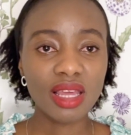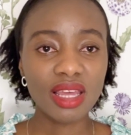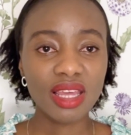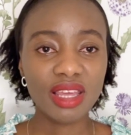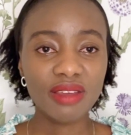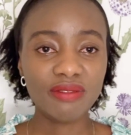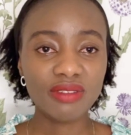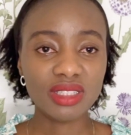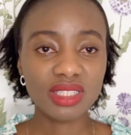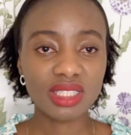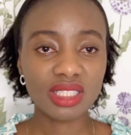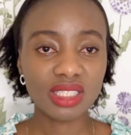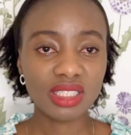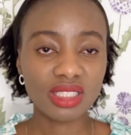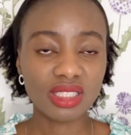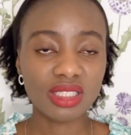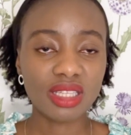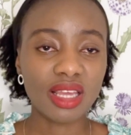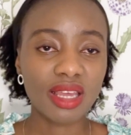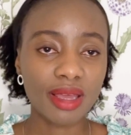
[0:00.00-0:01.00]
If it
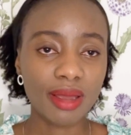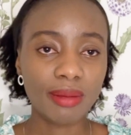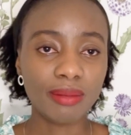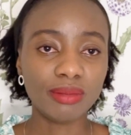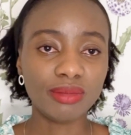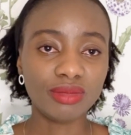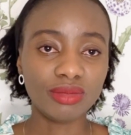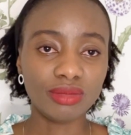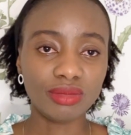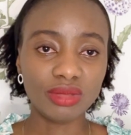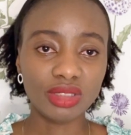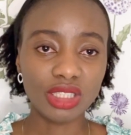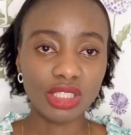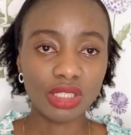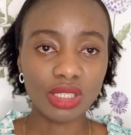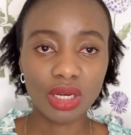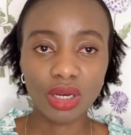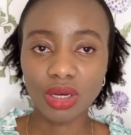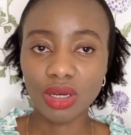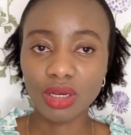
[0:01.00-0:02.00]
is
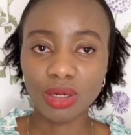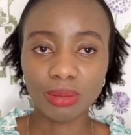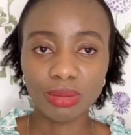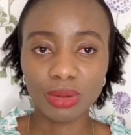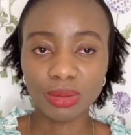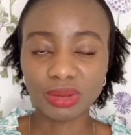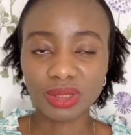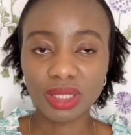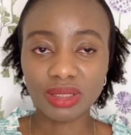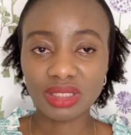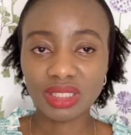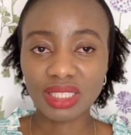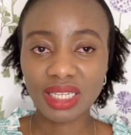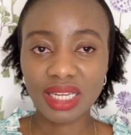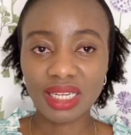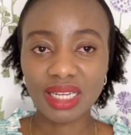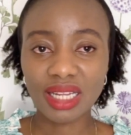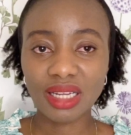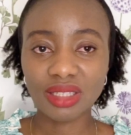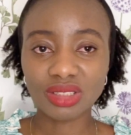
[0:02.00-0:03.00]
the obstetric
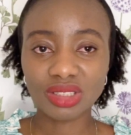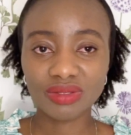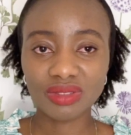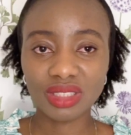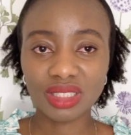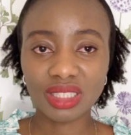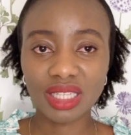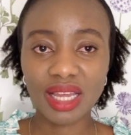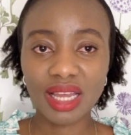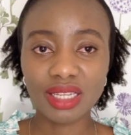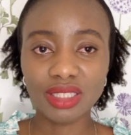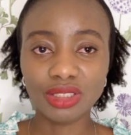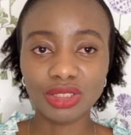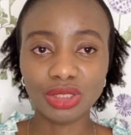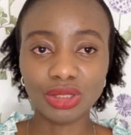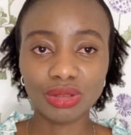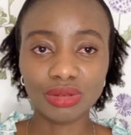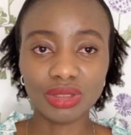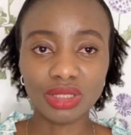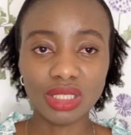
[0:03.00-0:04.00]
anal sphincter
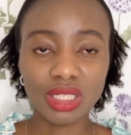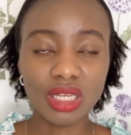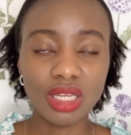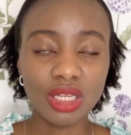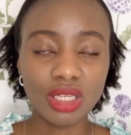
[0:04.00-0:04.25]
injury,